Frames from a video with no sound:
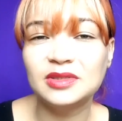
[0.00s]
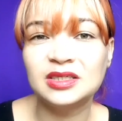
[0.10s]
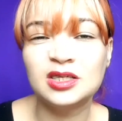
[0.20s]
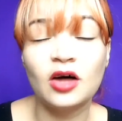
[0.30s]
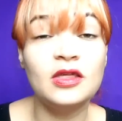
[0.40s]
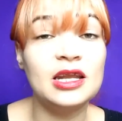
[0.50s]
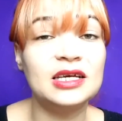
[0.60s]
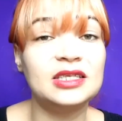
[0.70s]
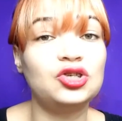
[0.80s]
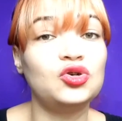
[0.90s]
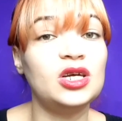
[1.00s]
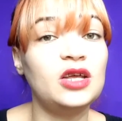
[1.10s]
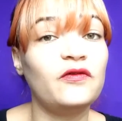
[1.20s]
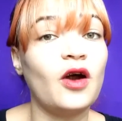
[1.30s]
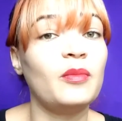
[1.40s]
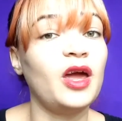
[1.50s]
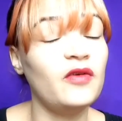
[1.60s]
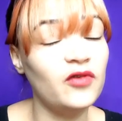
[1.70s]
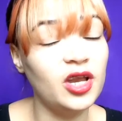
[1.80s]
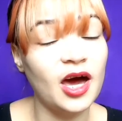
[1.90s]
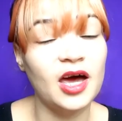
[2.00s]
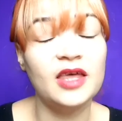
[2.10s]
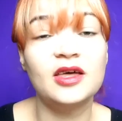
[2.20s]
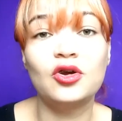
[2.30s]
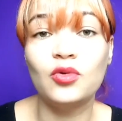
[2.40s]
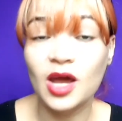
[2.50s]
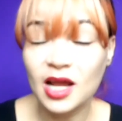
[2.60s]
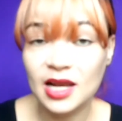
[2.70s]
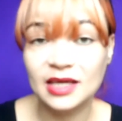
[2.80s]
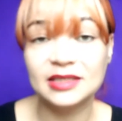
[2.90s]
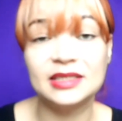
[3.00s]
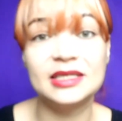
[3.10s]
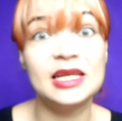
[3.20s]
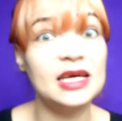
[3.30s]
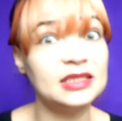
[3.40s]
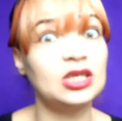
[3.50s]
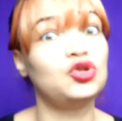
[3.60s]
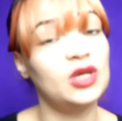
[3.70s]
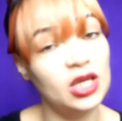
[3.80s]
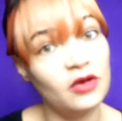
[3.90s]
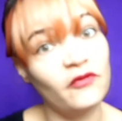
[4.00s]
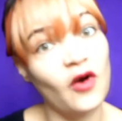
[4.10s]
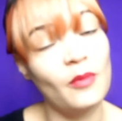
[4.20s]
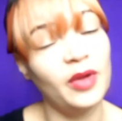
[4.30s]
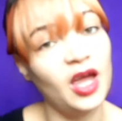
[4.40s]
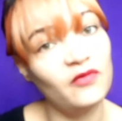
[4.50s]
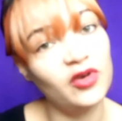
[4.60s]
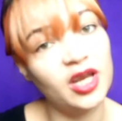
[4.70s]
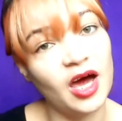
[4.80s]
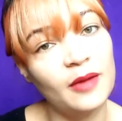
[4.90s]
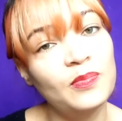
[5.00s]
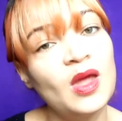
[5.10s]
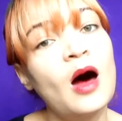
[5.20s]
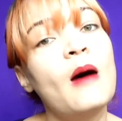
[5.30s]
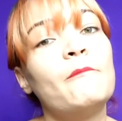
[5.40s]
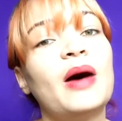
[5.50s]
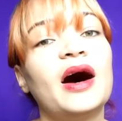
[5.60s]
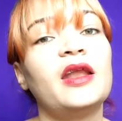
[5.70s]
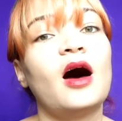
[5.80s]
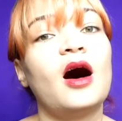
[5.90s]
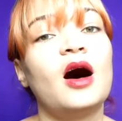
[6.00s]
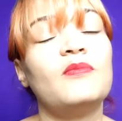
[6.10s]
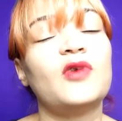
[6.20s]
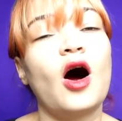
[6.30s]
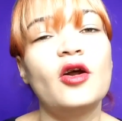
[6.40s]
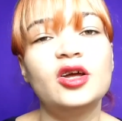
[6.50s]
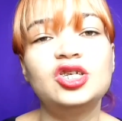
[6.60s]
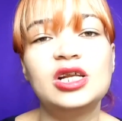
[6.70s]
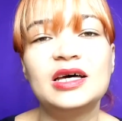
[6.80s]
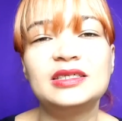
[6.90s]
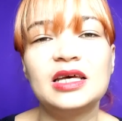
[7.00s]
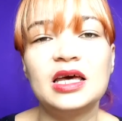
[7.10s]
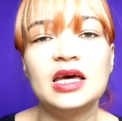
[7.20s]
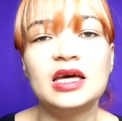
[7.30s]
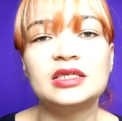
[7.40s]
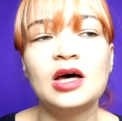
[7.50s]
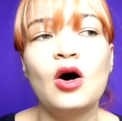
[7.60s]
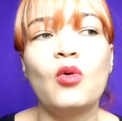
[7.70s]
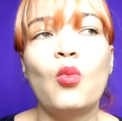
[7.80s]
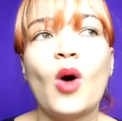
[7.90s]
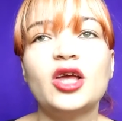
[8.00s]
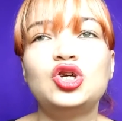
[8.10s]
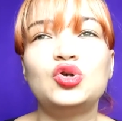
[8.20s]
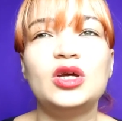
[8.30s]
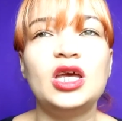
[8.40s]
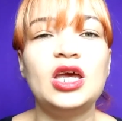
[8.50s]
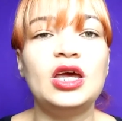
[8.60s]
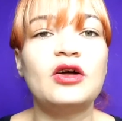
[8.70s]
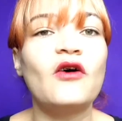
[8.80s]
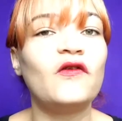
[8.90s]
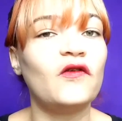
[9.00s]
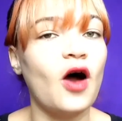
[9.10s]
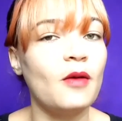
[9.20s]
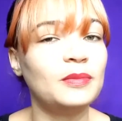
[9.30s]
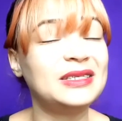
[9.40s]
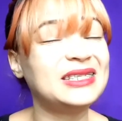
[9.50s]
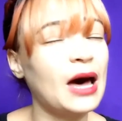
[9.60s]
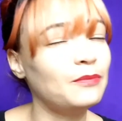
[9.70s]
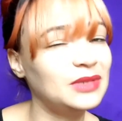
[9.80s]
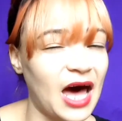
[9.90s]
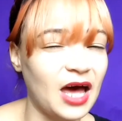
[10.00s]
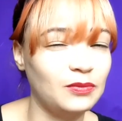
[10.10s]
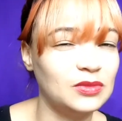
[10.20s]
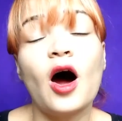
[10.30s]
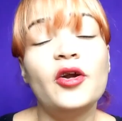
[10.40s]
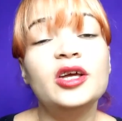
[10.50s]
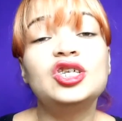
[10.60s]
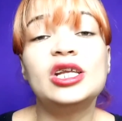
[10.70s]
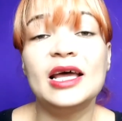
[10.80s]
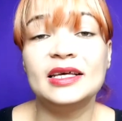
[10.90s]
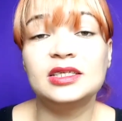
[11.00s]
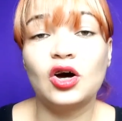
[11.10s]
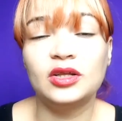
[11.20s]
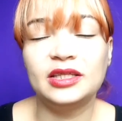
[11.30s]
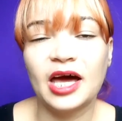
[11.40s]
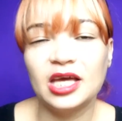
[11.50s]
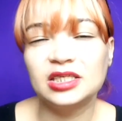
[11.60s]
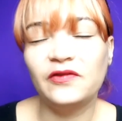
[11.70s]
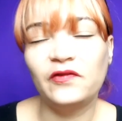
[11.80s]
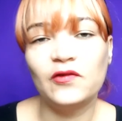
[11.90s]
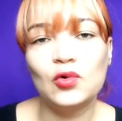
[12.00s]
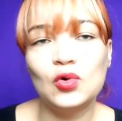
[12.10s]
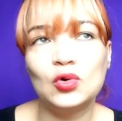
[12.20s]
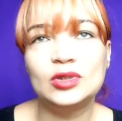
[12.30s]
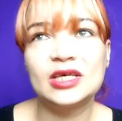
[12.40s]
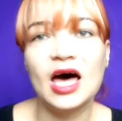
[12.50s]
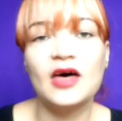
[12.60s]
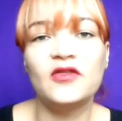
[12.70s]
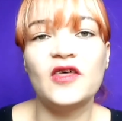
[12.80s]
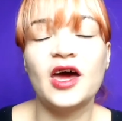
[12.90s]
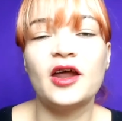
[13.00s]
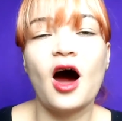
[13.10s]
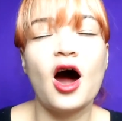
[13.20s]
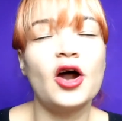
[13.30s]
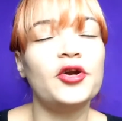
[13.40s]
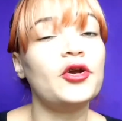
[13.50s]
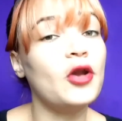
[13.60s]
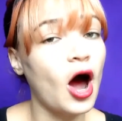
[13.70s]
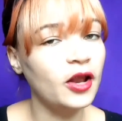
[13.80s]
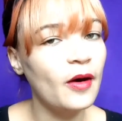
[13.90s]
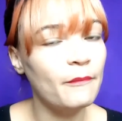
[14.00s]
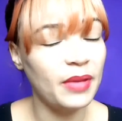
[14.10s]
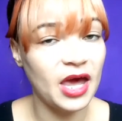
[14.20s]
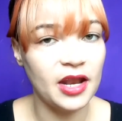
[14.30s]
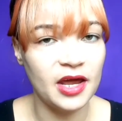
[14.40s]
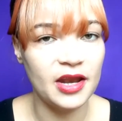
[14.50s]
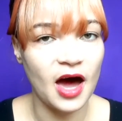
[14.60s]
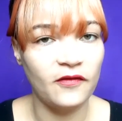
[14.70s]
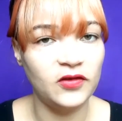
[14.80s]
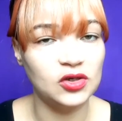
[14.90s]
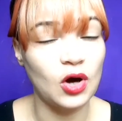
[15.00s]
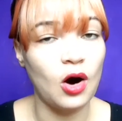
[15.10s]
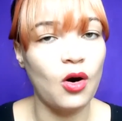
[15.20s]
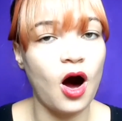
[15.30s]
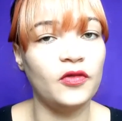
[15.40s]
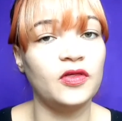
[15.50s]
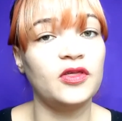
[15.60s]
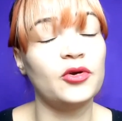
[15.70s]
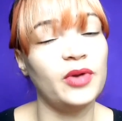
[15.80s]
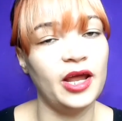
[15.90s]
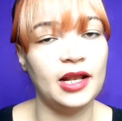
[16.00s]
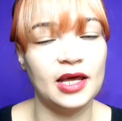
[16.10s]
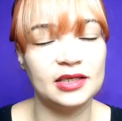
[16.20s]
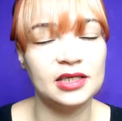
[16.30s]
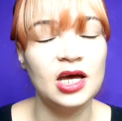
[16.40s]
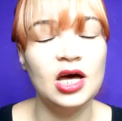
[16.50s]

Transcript: It's not the list that you eat from every day. The green list is the list that you eat from every day, but the orange list is what you eat from sometimes. The orange list contains foods that are not bad enough to go on the red list.